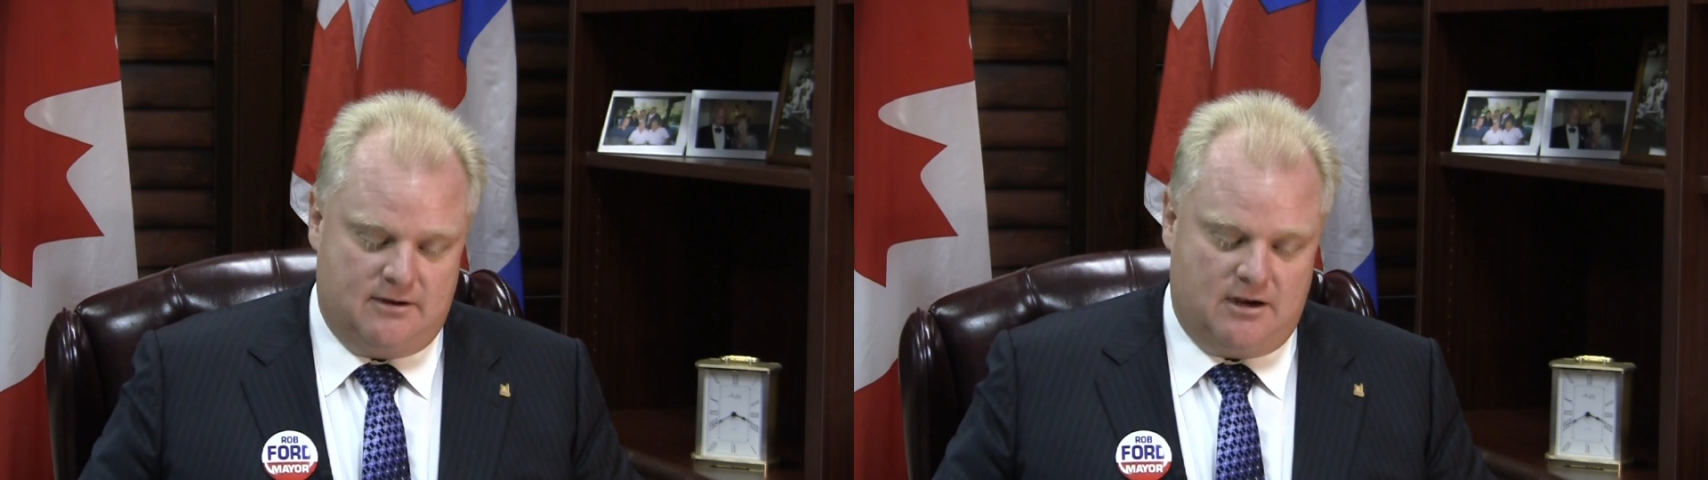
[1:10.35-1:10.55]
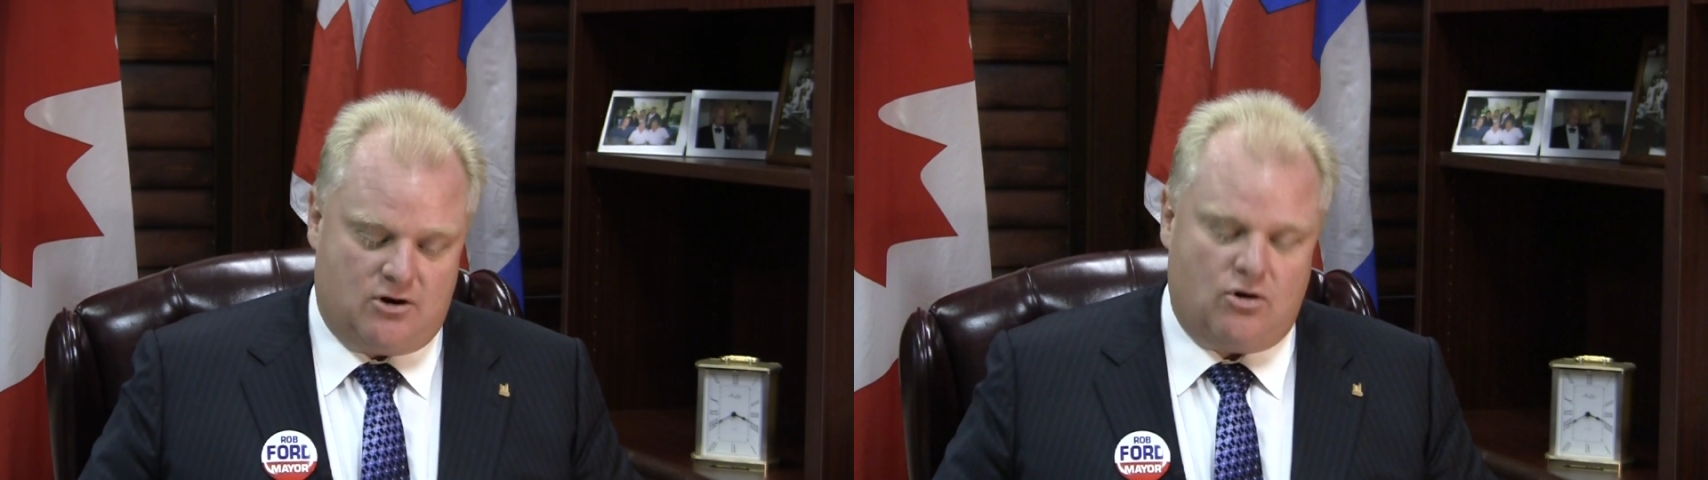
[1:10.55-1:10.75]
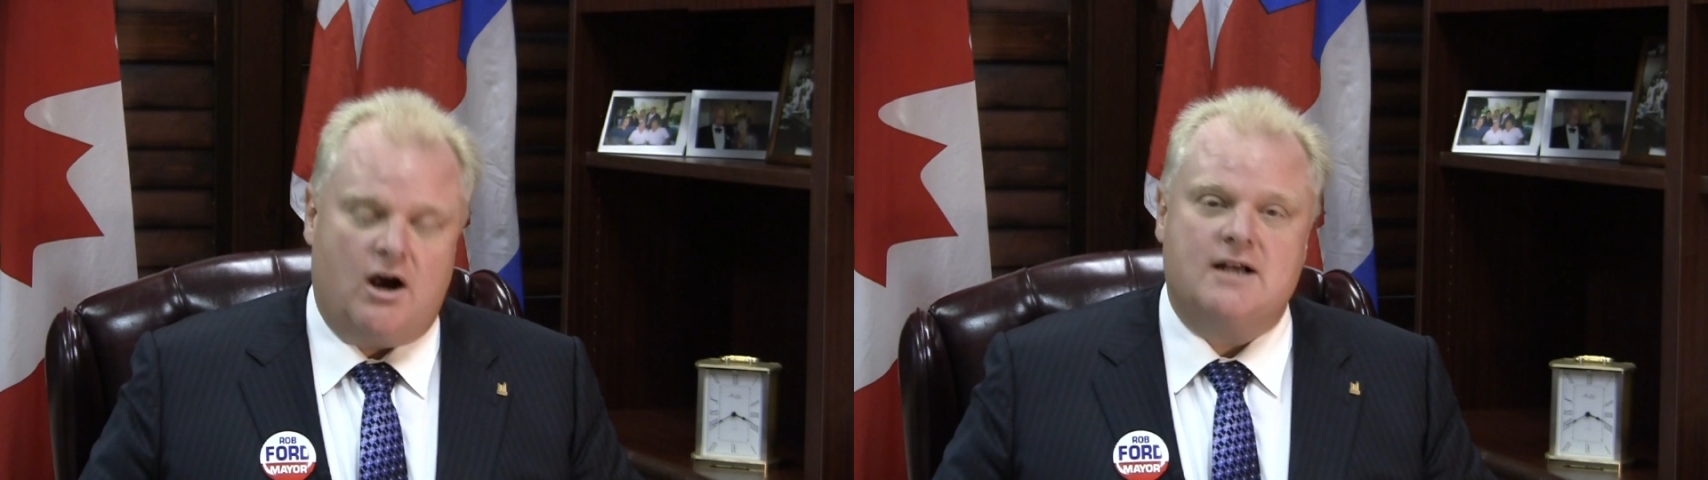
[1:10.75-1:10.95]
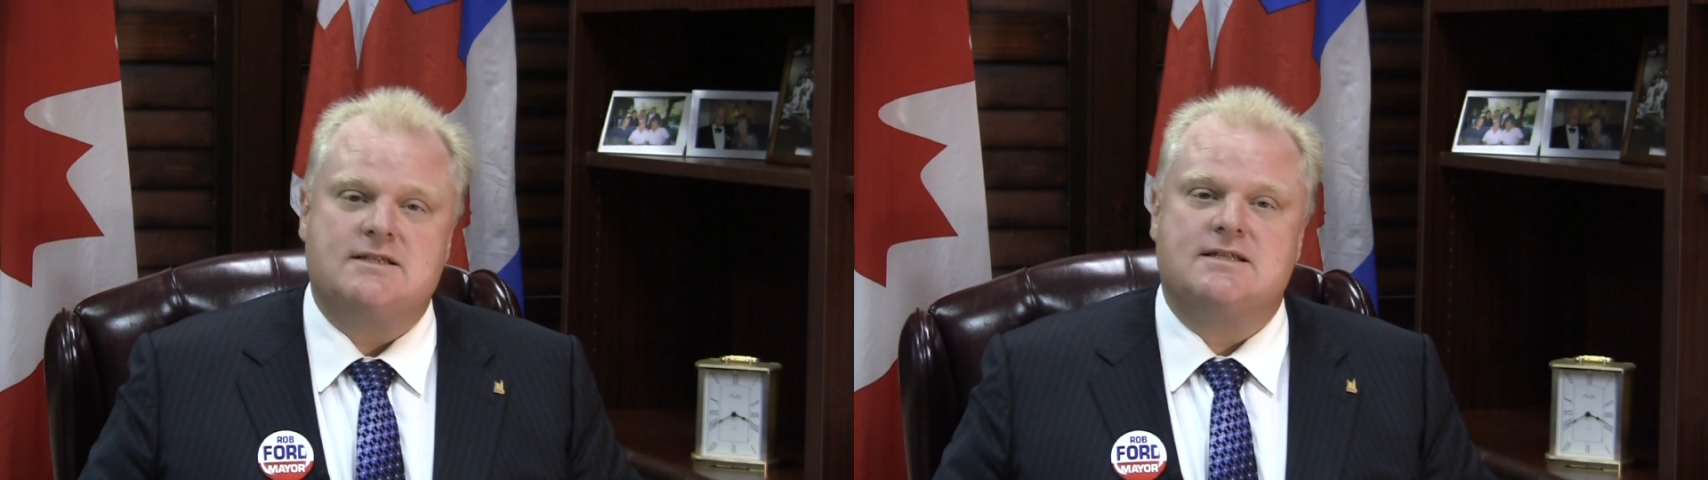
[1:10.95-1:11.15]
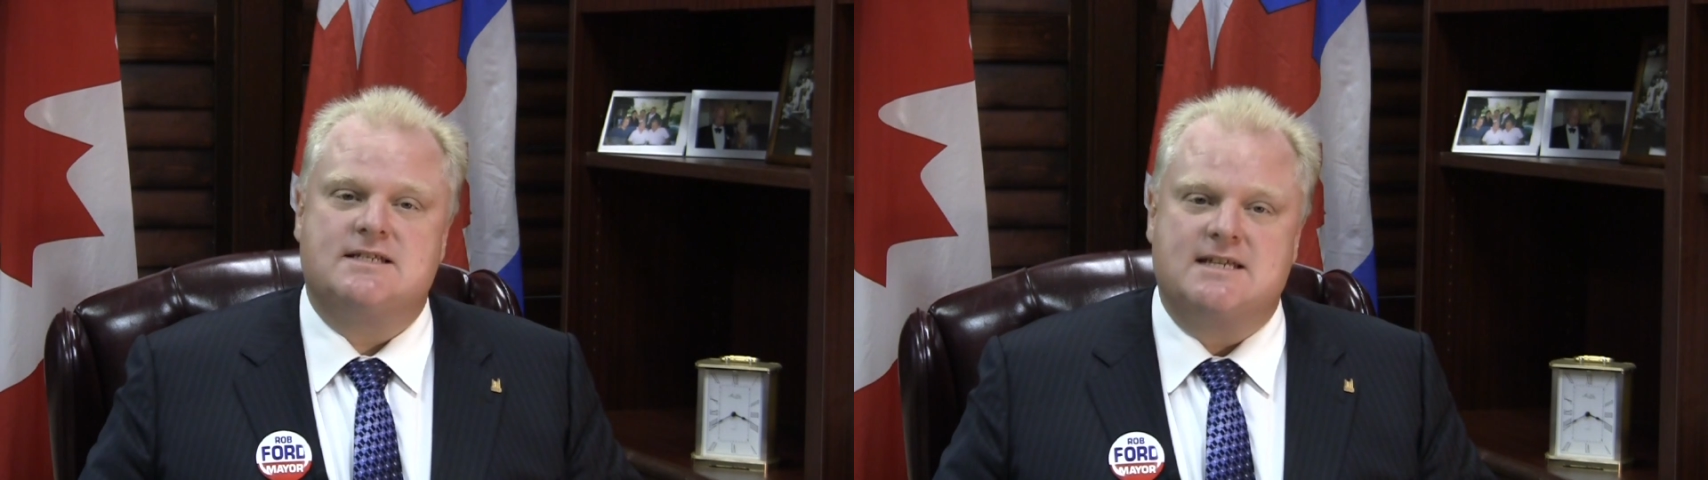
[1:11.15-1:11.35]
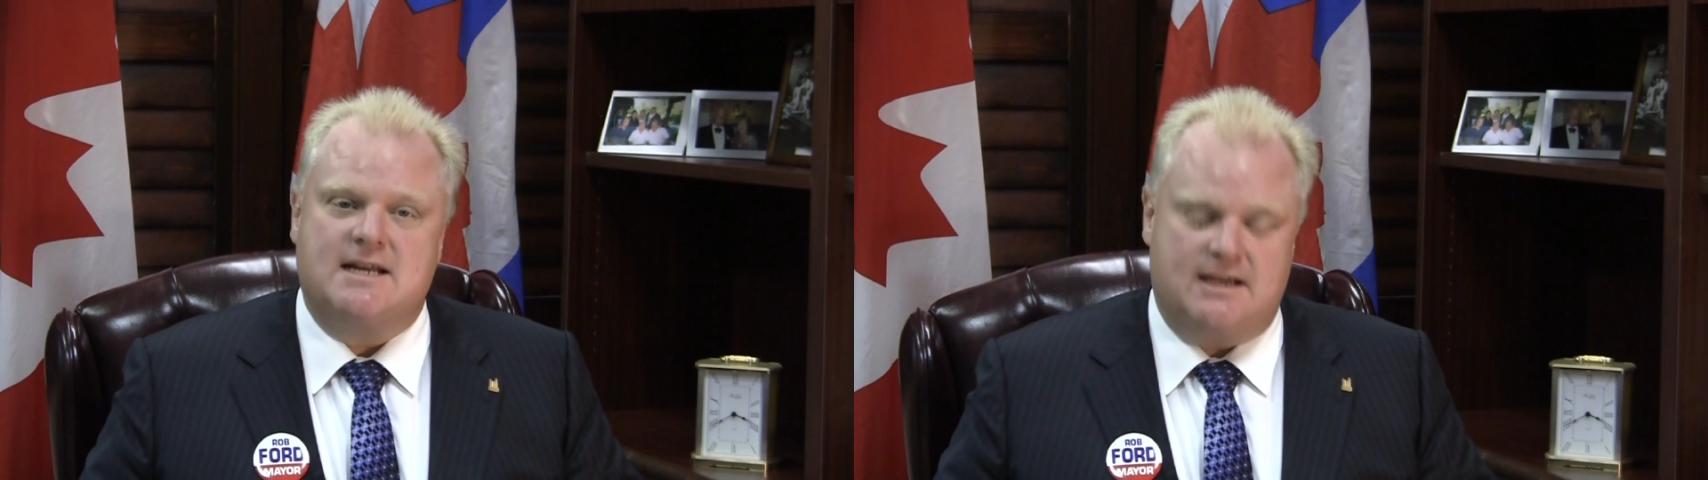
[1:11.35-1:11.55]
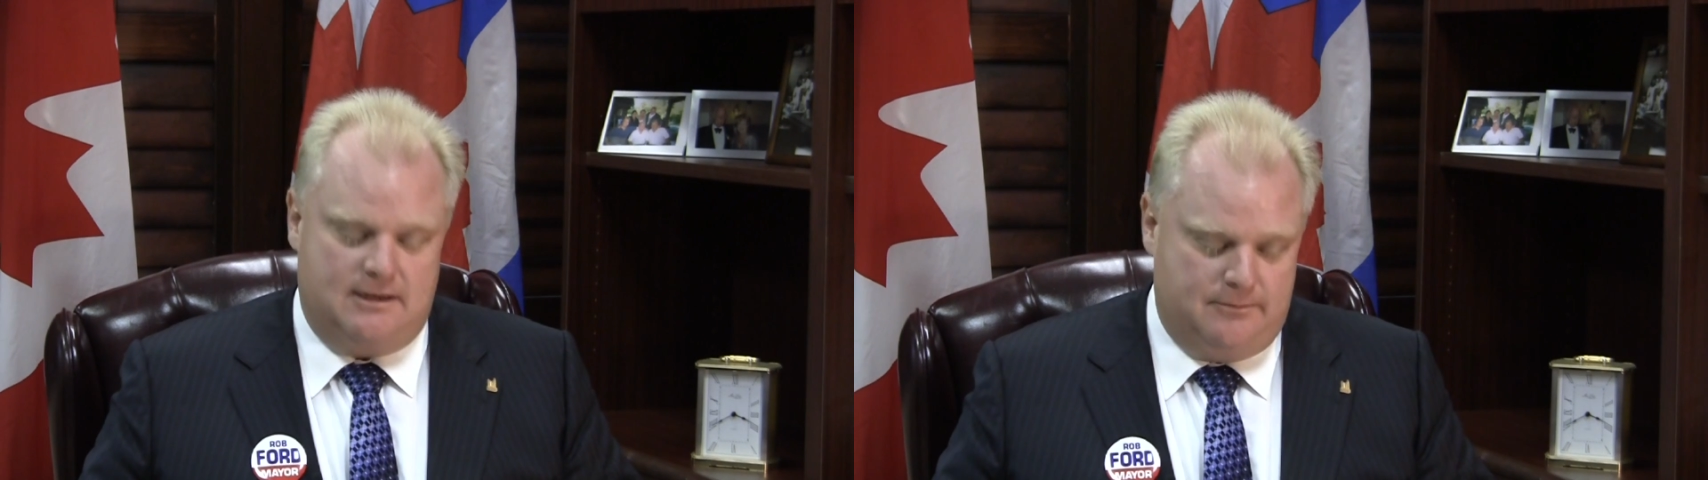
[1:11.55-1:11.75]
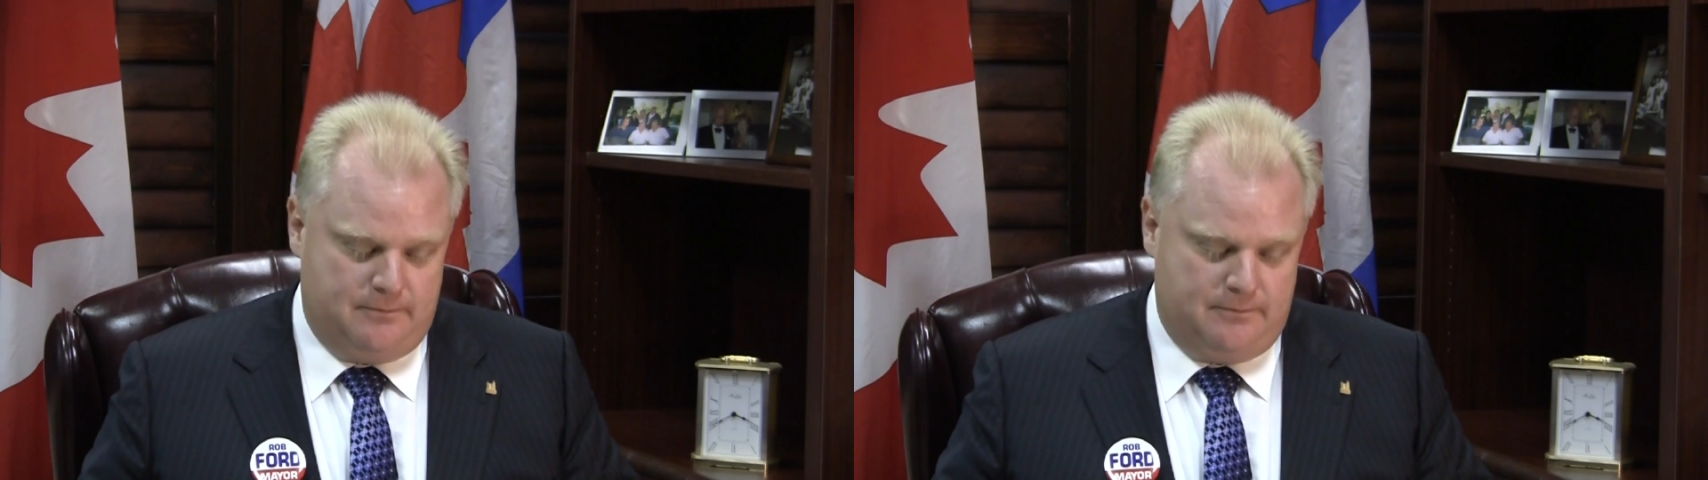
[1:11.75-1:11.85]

across the city.